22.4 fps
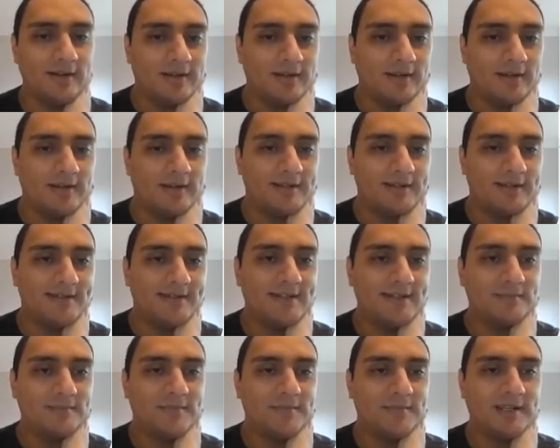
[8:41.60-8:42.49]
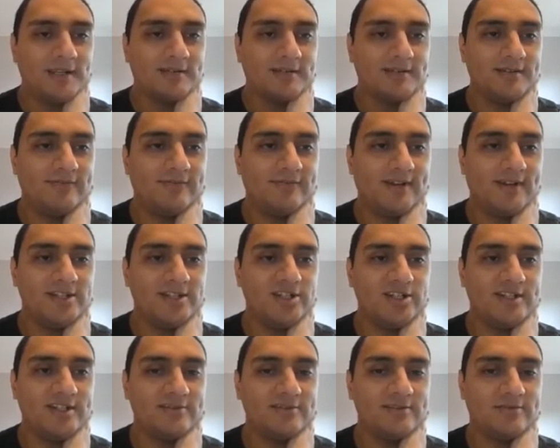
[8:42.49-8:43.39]
See, because if I
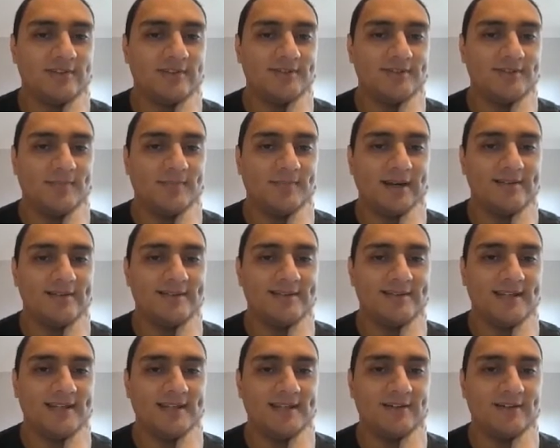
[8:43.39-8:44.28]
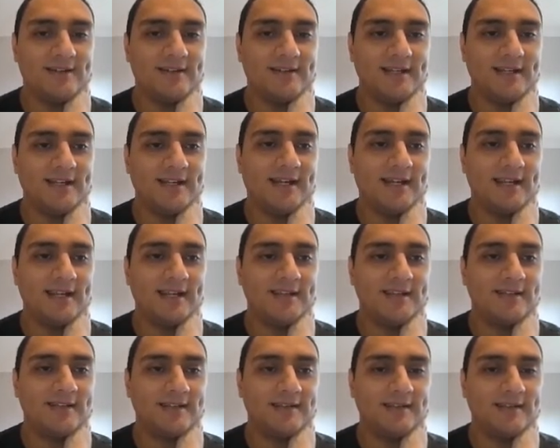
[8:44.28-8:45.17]
change the transparency here, then I
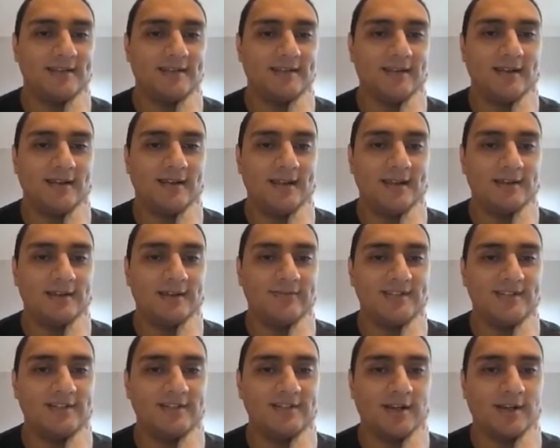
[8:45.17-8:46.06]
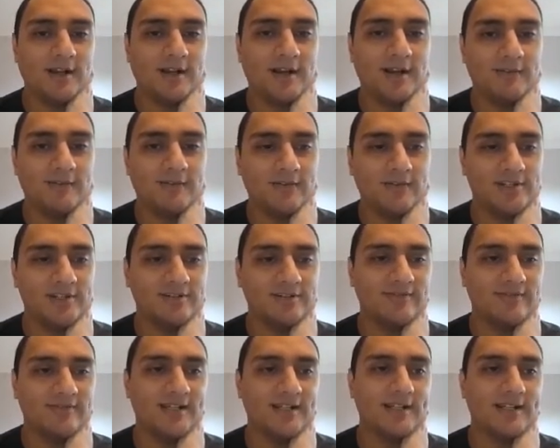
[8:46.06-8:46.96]
can kind of see the coverage of
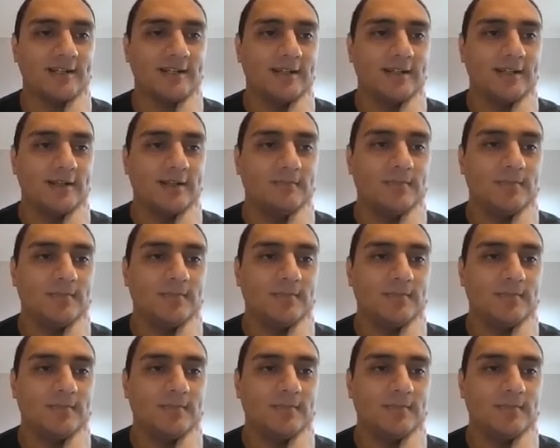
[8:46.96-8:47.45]
it, but